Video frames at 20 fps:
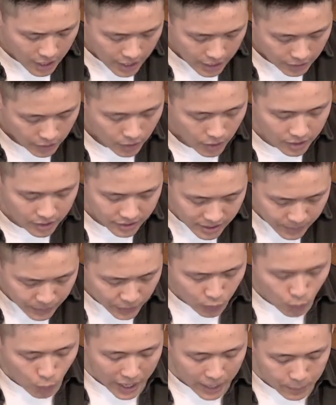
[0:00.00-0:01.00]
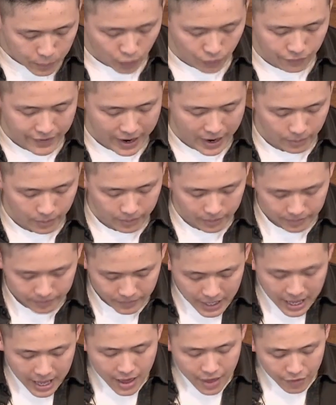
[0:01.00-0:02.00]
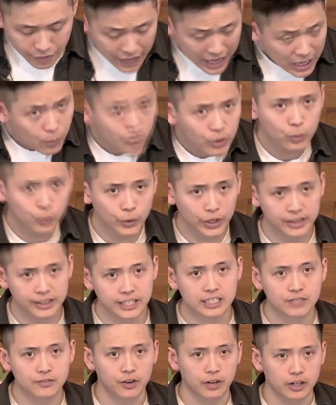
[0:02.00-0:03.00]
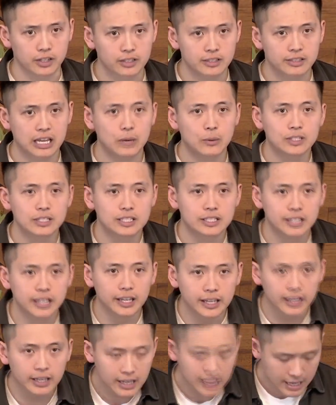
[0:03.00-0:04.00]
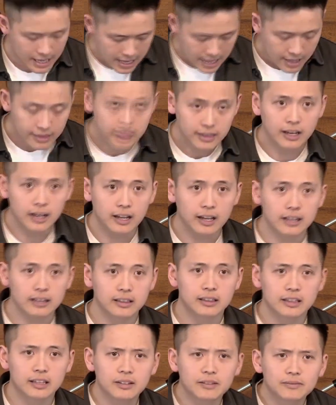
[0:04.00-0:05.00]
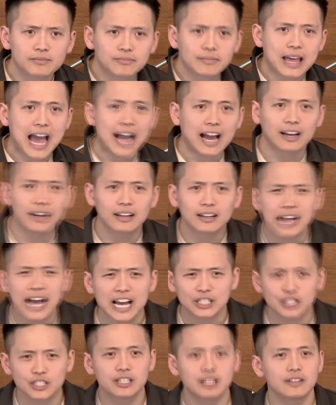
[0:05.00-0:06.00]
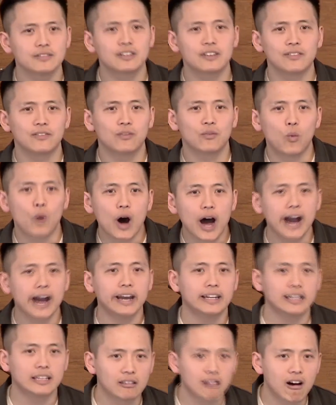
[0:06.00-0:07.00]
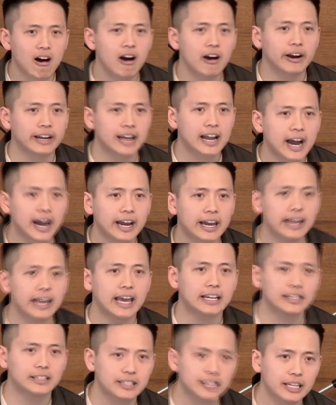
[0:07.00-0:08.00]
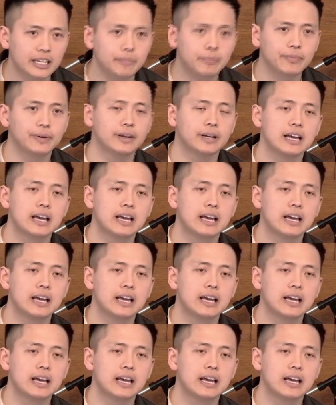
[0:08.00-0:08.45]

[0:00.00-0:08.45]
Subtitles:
They were onto something quite profound. They would read this verse. They would see the adjectives of wide and long and height and deep,